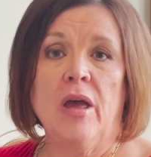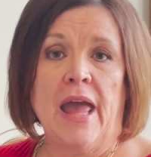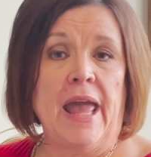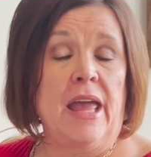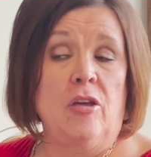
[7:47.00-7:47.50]

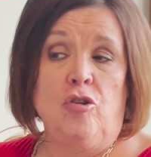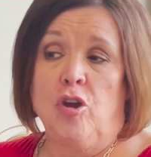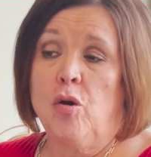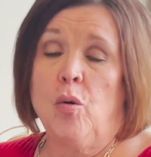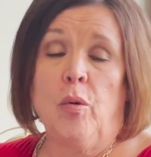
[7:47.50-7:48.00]
And
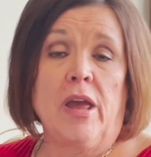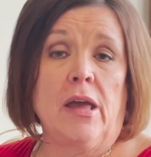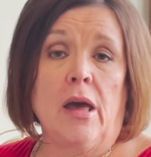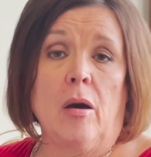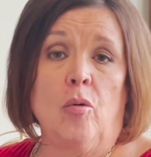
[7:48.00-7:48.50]
you can
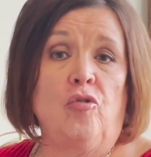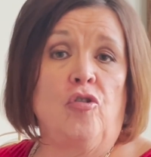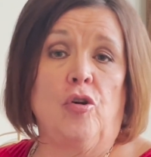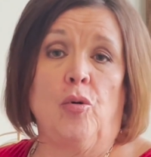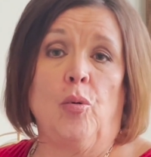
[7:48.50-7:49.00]
go
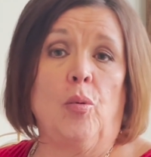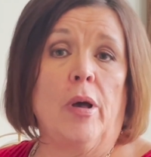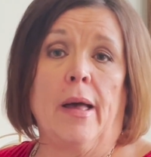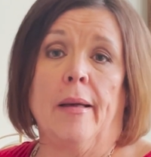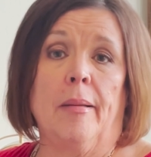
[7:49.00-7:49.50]
to
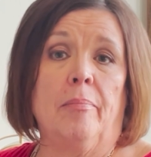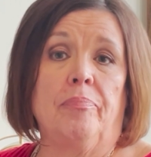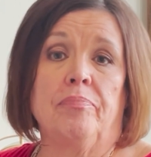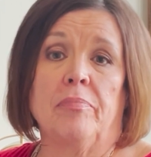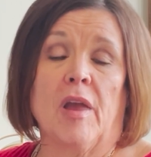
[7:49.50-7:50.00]
um,
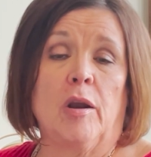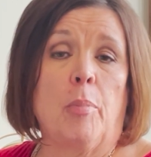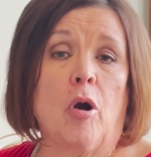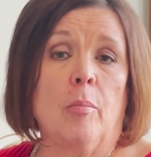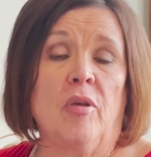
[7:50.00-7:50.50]
a
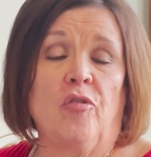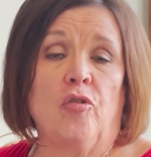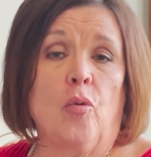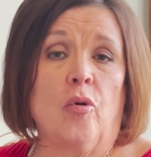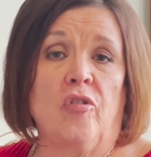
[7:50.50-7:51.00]
department
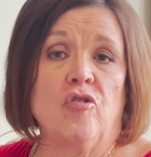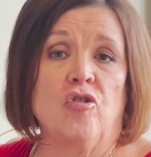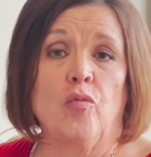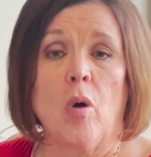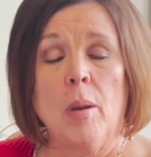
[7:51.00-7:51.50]
store such
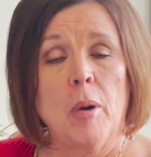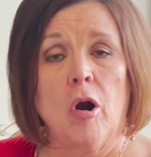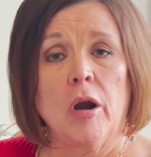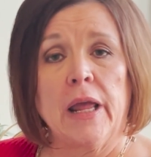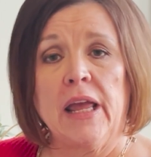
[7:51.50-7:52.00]
as
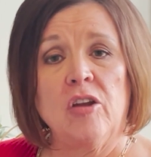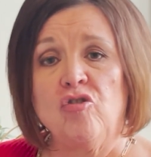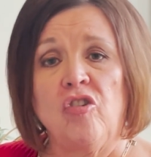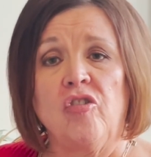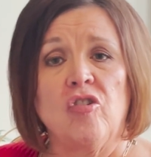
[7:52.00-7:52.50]
Walmart and get a,
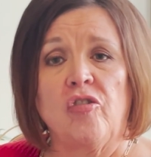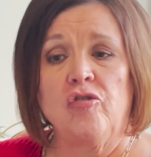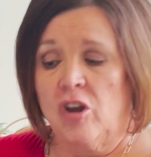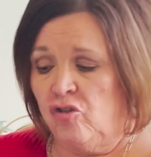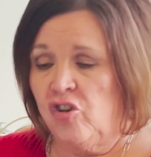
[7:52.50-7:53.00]
just
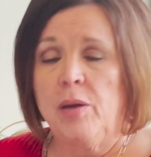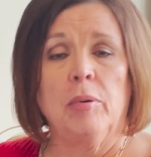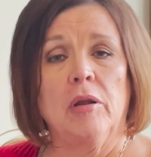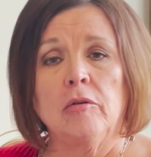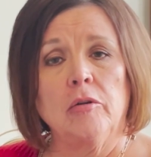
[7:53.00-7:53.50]
a, a, cheap
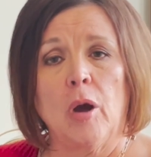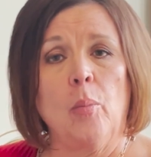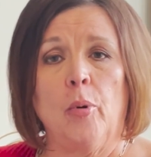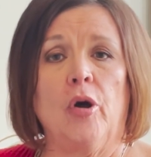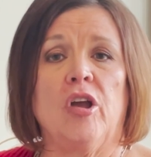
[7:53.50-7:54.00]
little
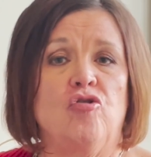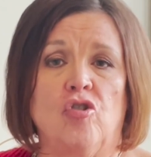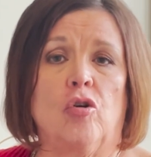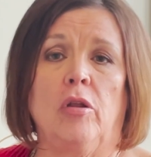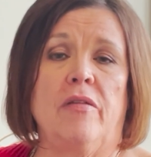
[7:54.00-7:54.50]
notebook and
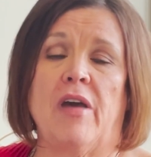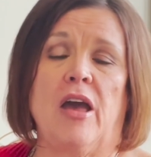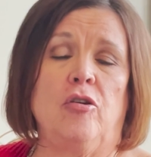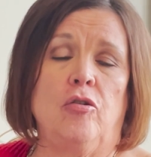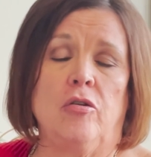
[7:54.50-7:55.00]
journal in
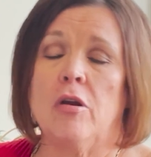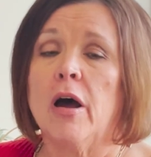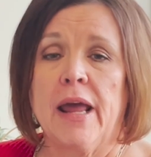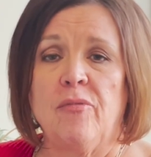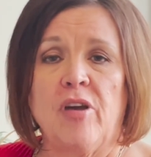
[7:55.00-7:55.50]
that. You do
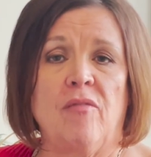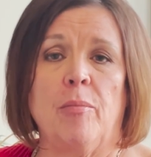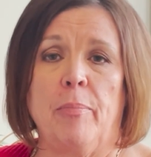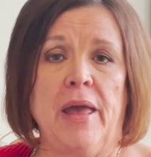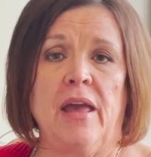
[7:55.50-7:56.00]
not have to have a
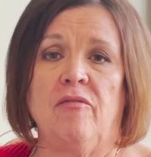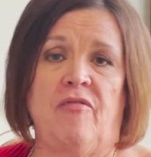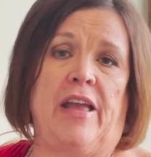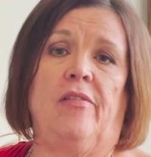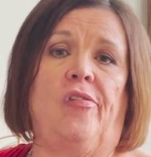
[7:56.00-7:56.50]
big
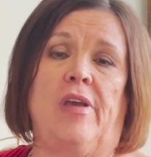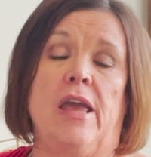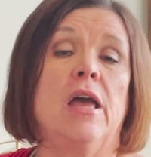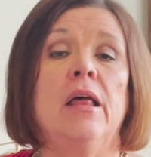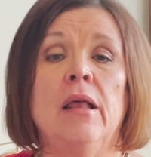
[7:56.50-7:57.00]

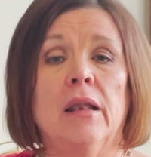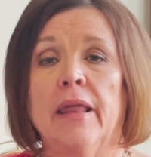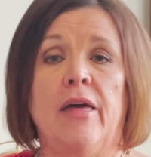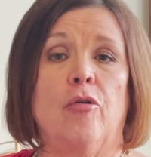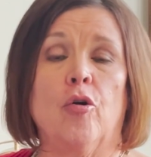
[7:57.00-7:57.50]
fancy
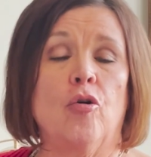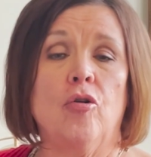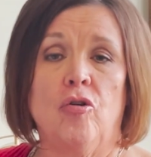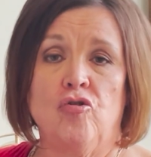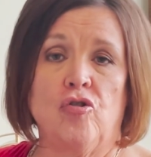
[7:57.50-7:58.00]
leather
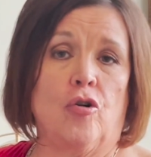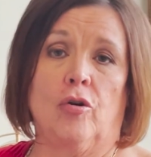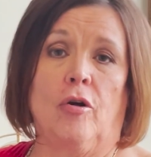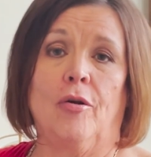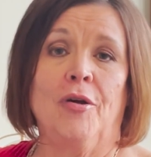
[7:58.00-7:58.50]

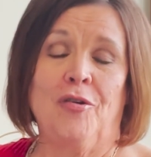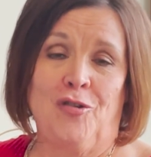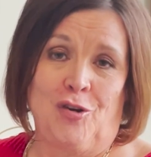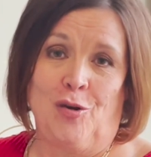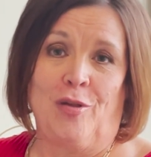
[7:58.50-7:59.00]
journal
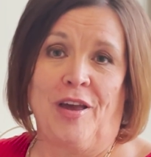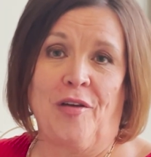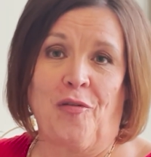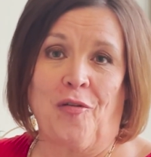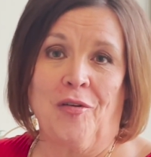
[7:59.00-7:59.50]
to do
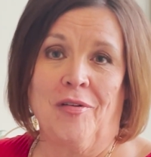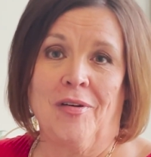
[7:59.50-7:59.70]
this.